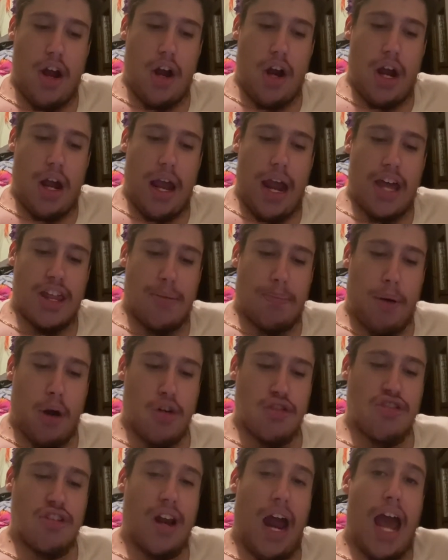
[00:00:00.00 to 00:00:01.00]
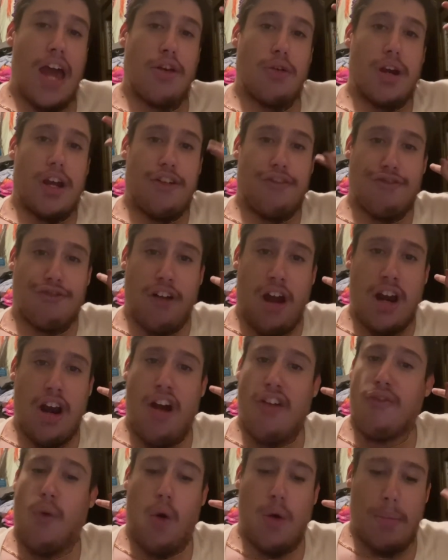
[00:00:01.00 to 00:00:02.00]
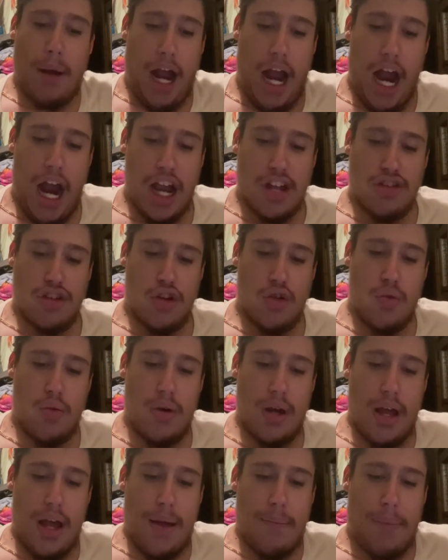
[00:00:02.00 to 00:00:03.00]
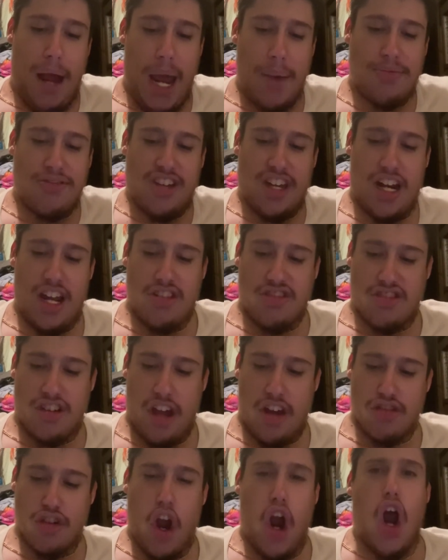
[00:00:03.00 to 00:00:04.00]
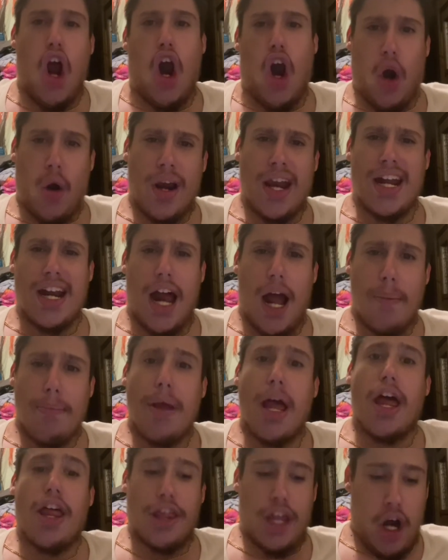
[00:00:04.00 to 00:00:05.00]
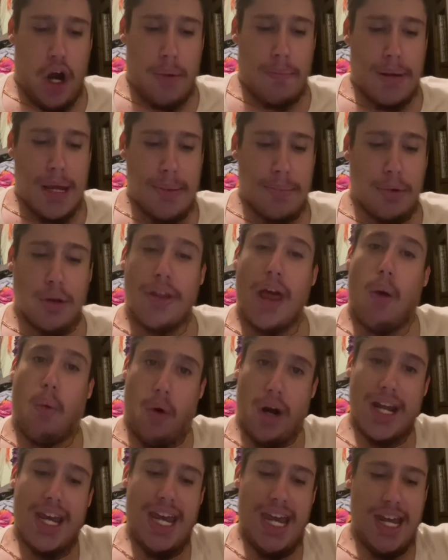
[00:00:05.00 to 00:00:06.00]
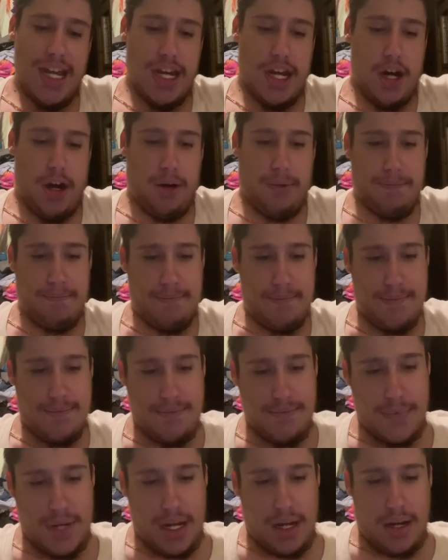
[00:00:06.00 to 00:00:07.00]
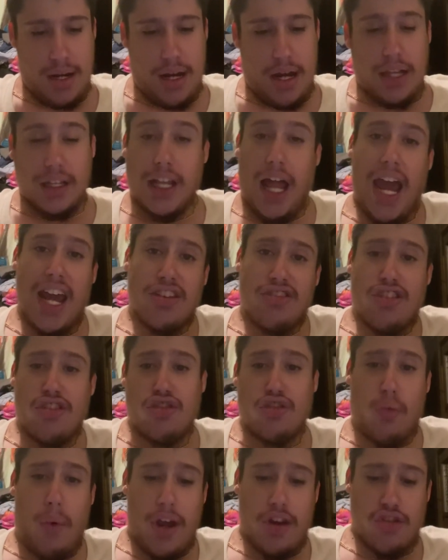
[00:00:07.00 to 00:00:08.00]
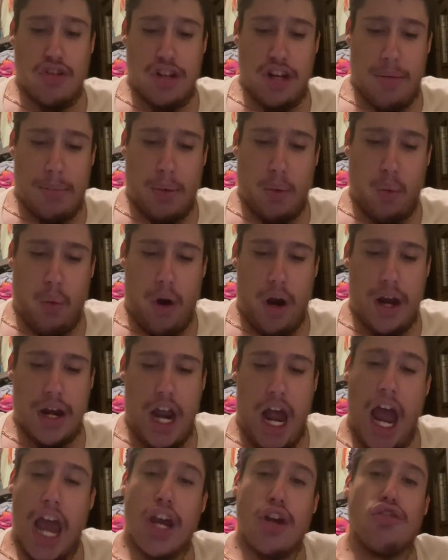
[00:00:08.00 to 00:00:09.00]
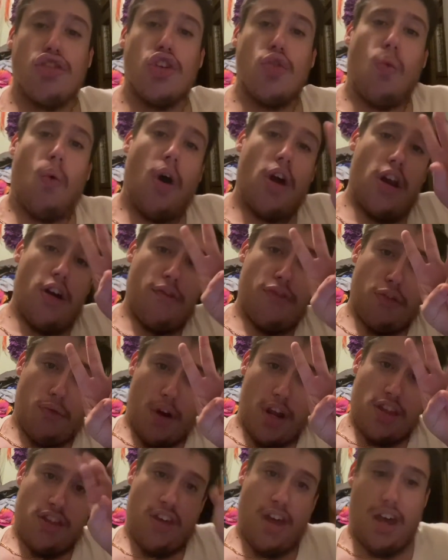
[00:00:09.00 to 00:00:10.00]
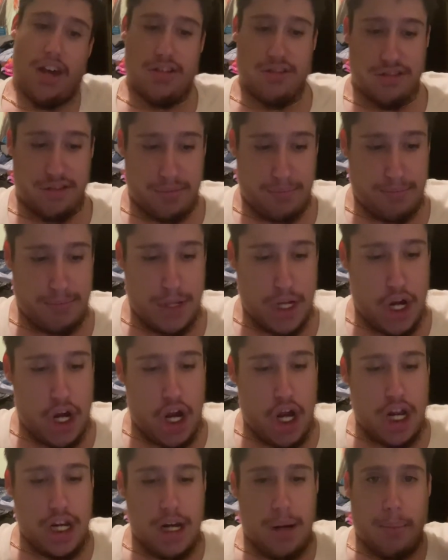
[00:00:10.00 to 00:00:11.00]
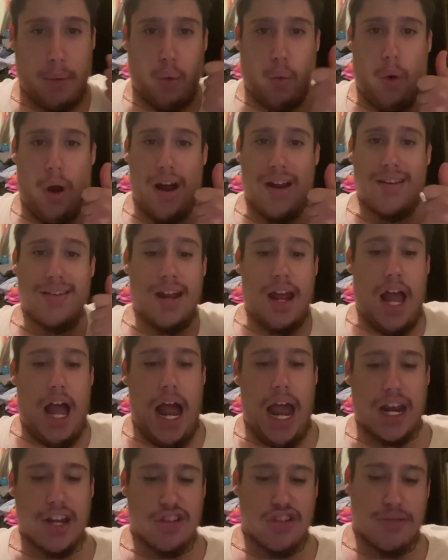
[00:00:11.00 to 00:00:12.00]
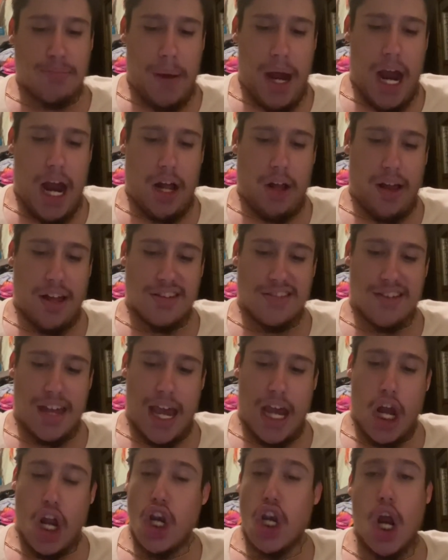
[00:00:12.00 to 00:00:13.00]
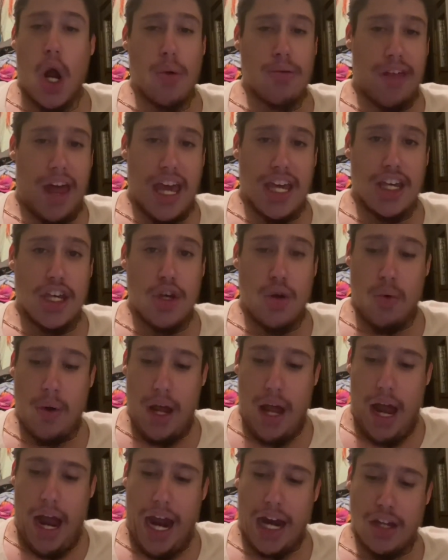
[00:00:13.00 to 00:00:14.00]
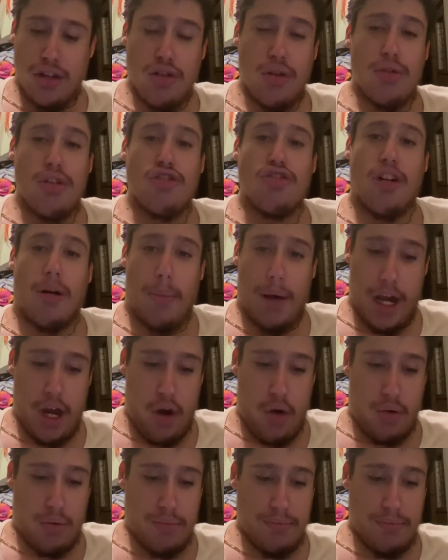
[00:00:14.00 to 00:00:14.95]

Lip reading: and the person either in front of or behind you pipes in and says, hurry it up, there are people that want to eat here. Like situation number 1, I could do one of 3 things. Number 1, I could smile and say, no thank you, I can do this on my own.